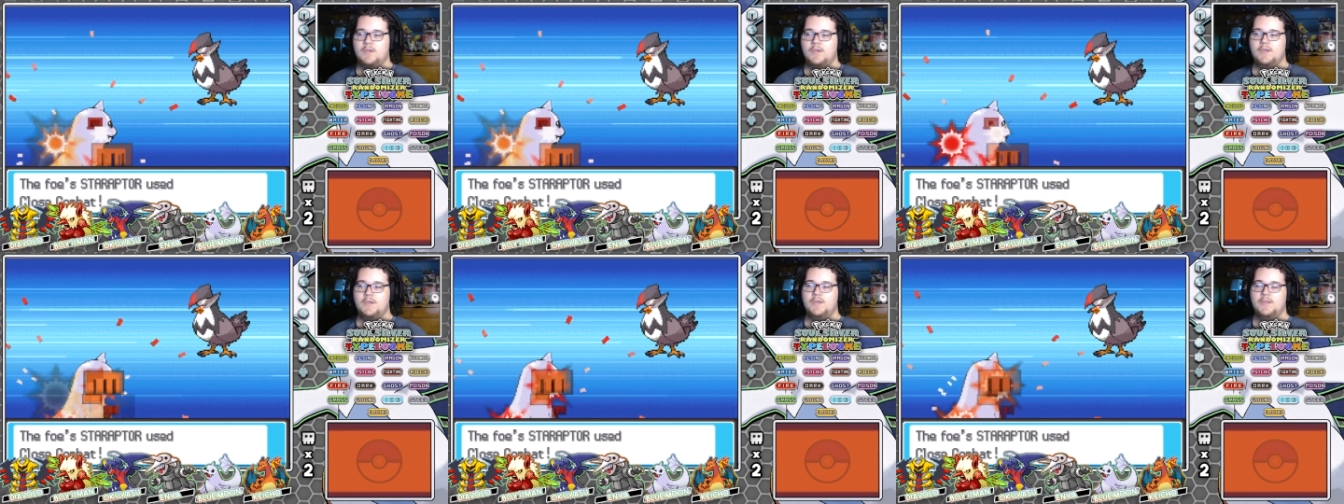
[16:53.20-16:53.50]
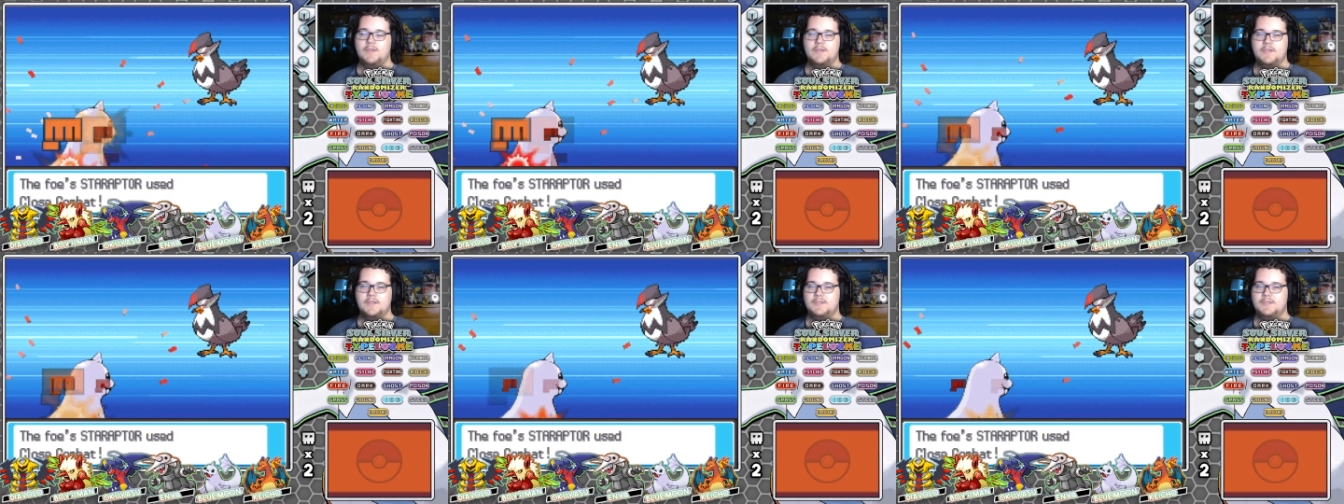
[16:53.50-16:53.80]

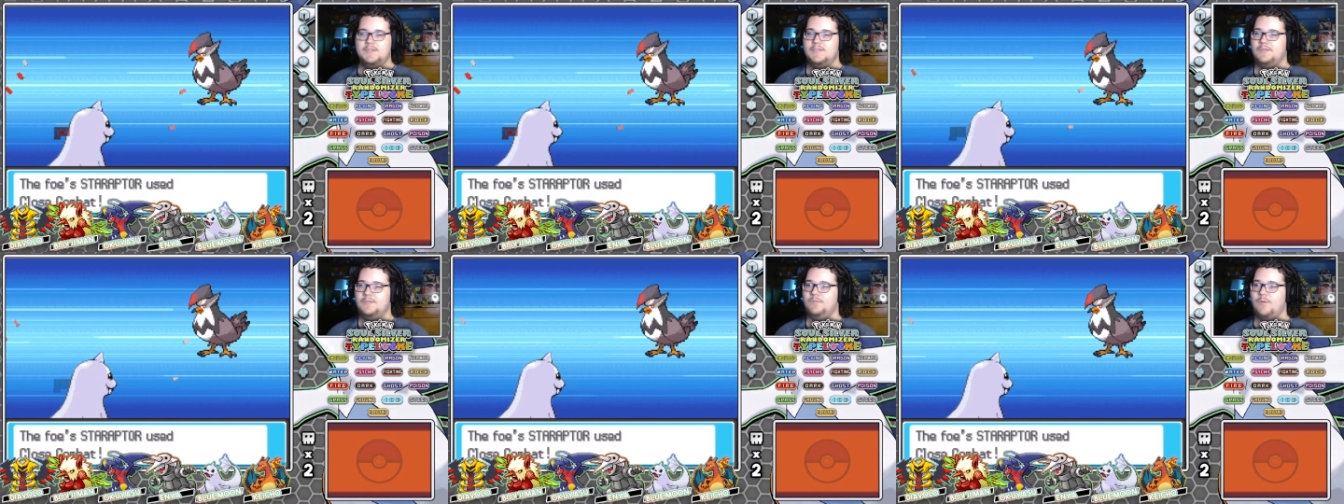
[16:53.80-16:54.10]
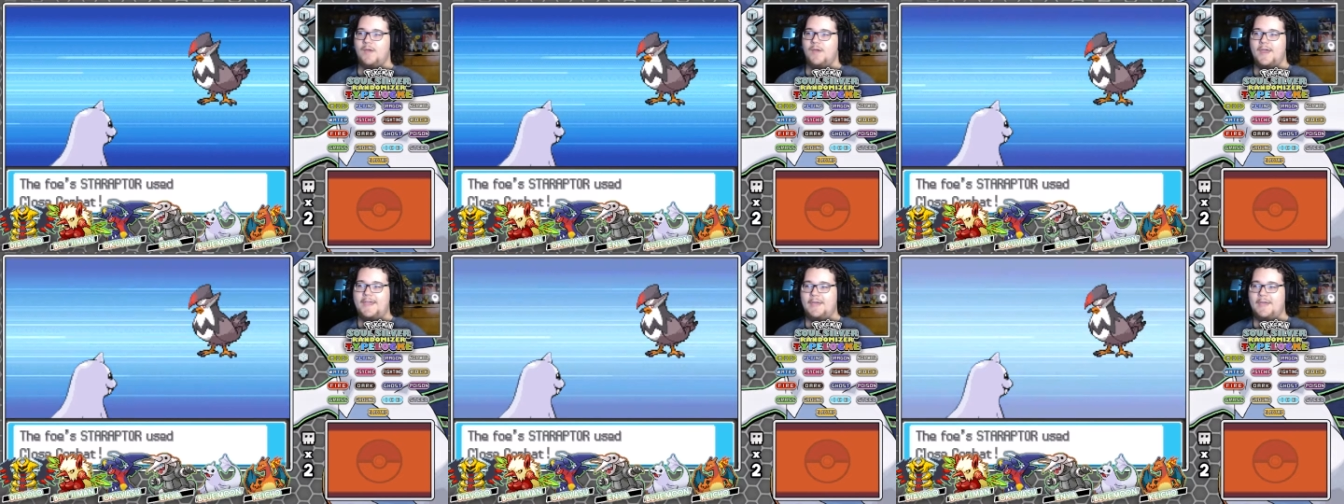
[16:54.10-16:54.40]
This is
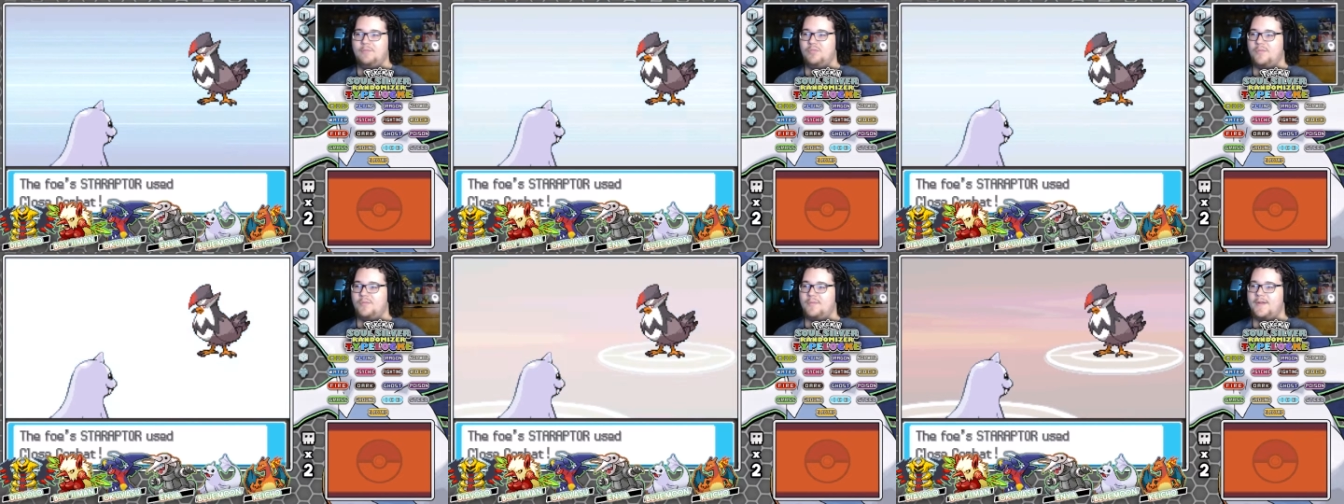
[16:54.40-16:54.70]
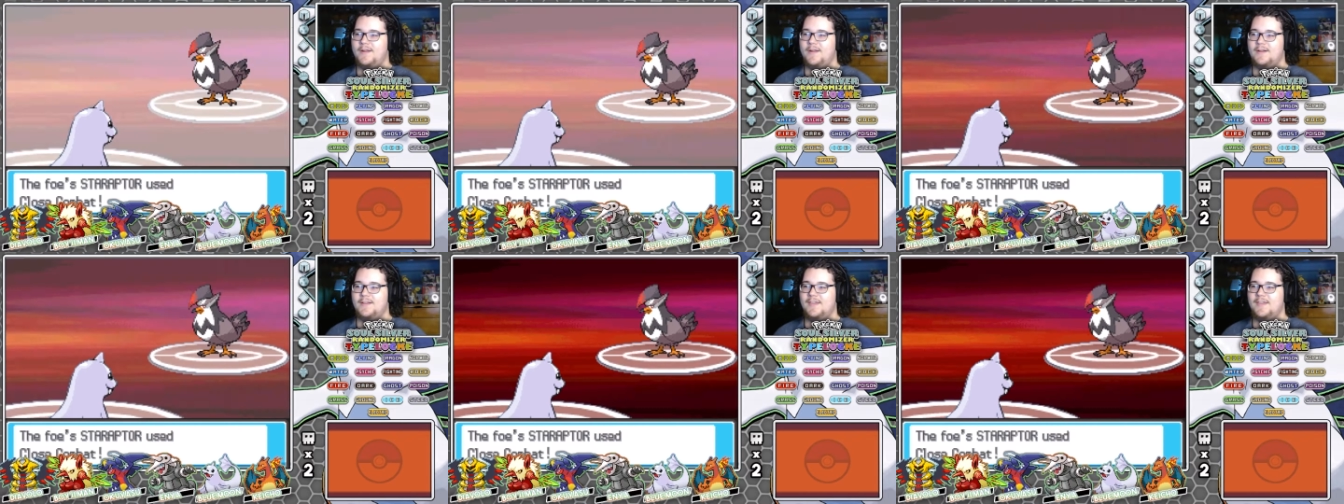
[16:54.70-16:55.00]
why I
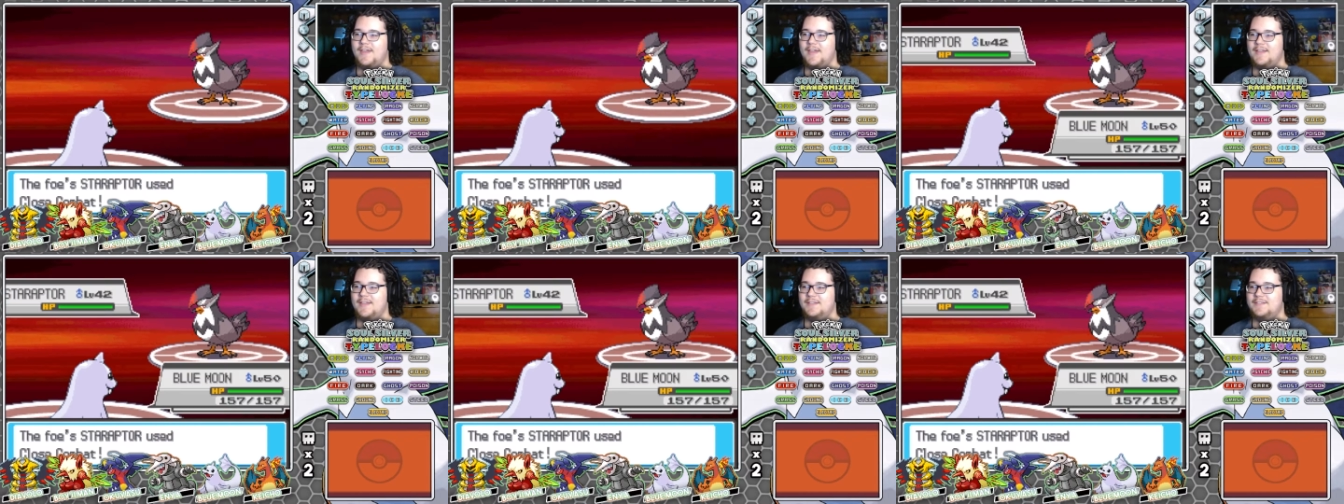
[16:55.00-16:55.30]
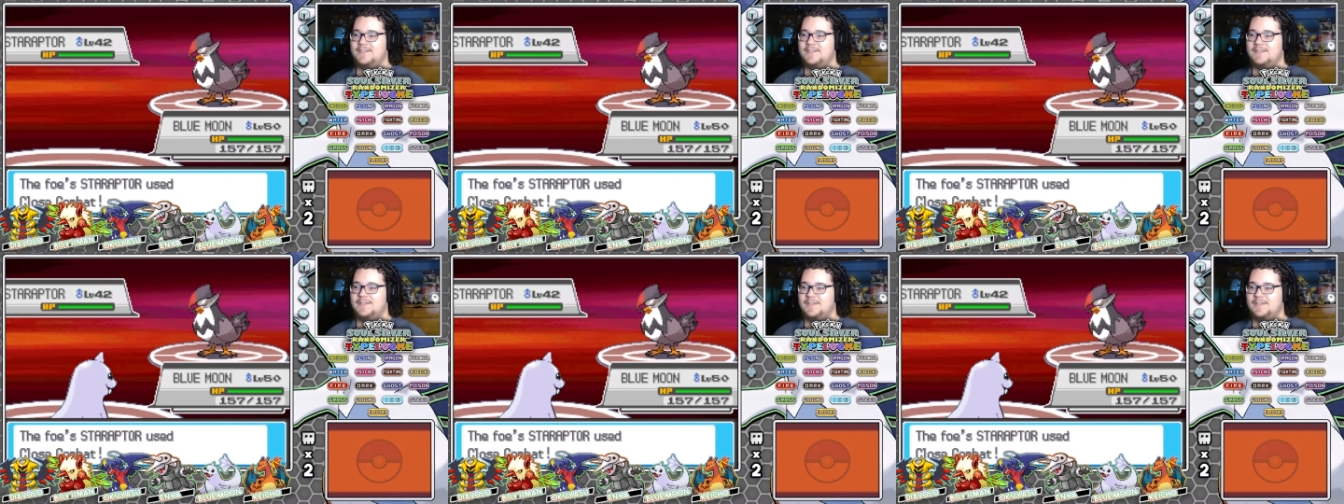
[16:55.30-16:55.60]
prepared,
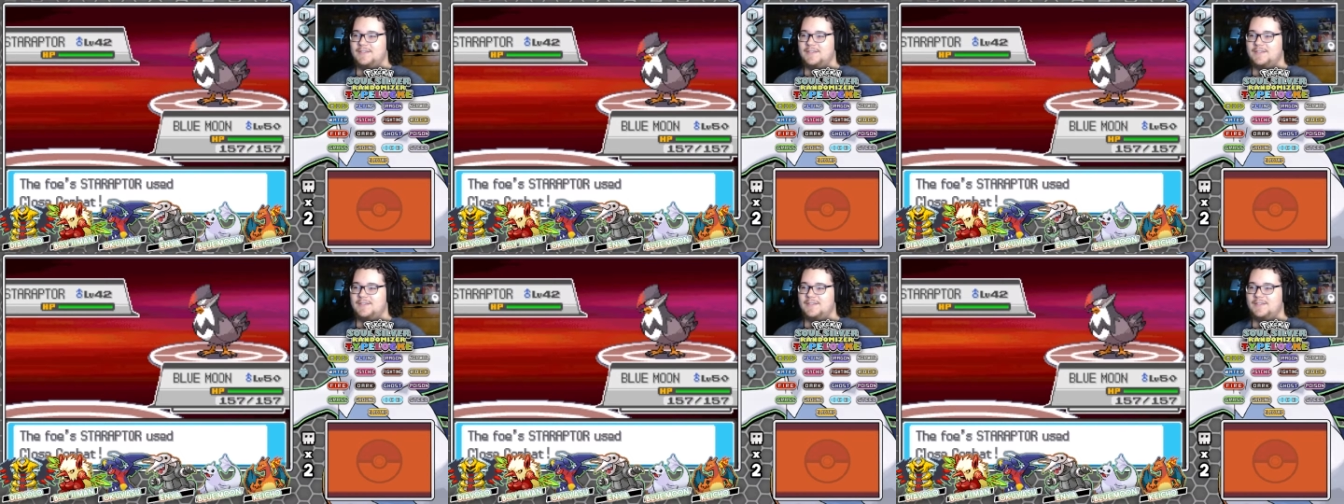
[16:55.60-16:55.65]
guys.